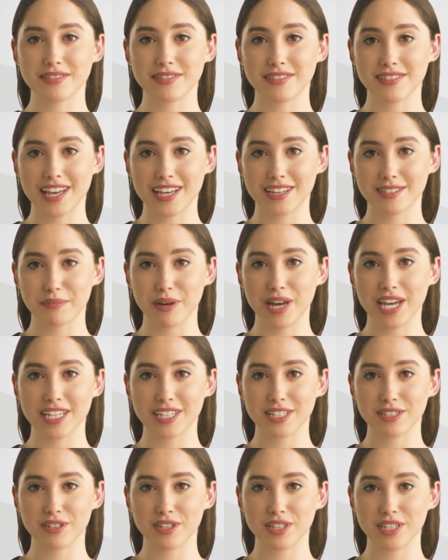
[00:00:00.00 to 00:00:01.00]
These might
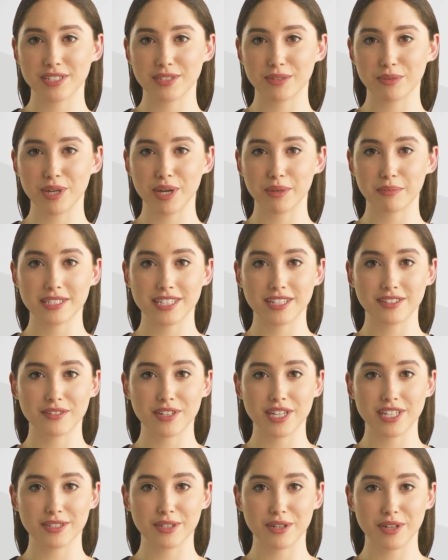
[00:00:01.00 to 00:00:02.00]
include limited
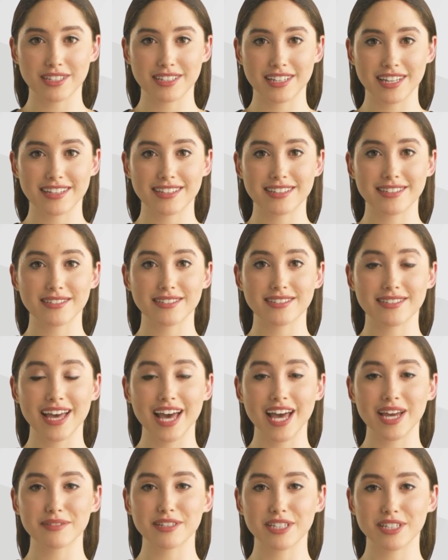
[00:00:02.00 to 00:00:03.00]
resources,
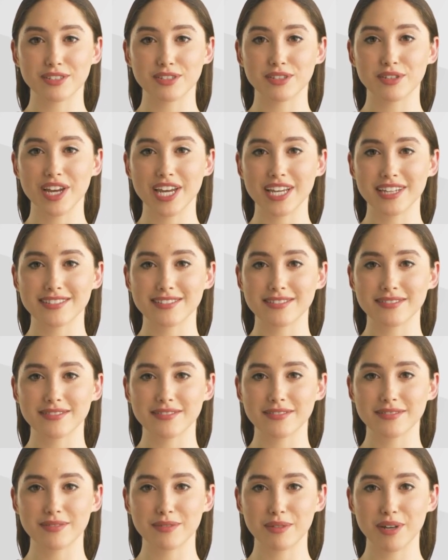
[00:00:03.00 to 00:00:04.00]
time constraints,
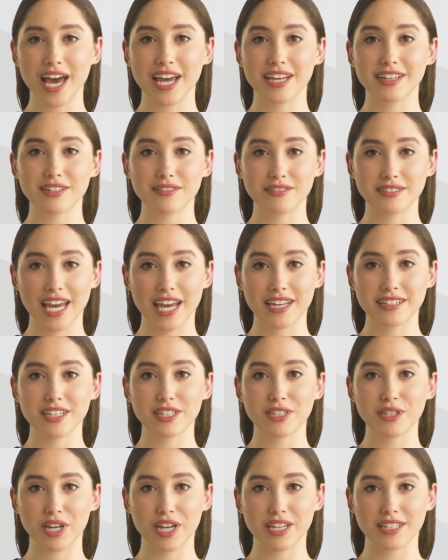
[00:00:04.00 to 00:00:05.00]
lack of
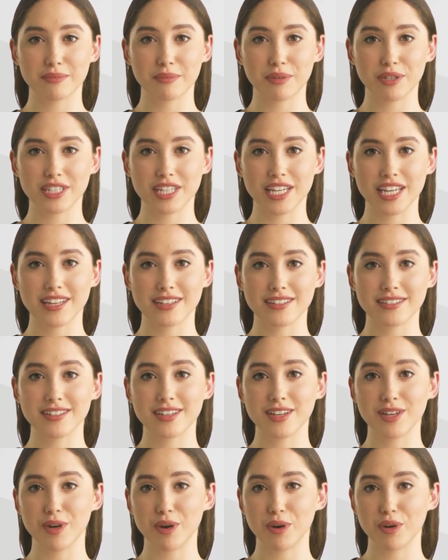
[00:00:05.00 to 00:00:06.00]
technical expertise,
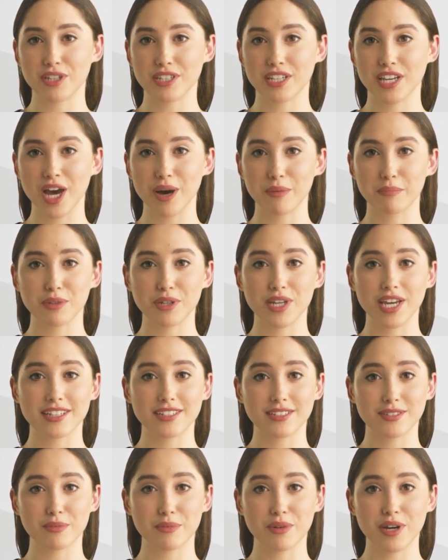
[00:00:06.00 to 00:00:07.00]
or
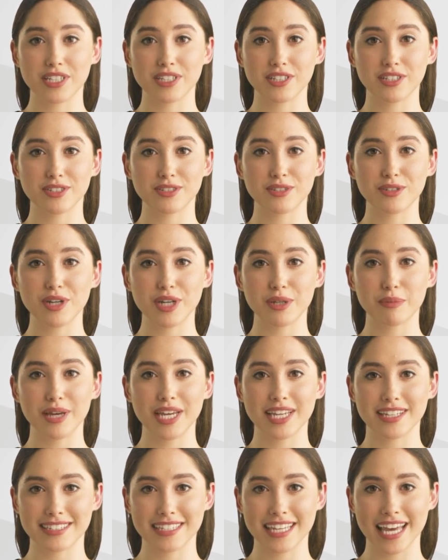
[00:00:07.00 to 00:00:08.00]
complex regulatory
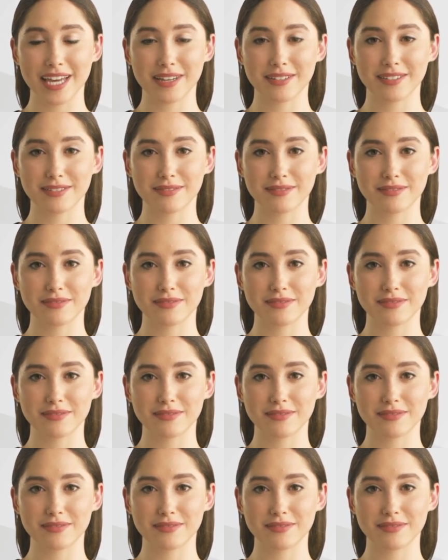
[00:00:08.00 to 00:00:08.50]
landscapes.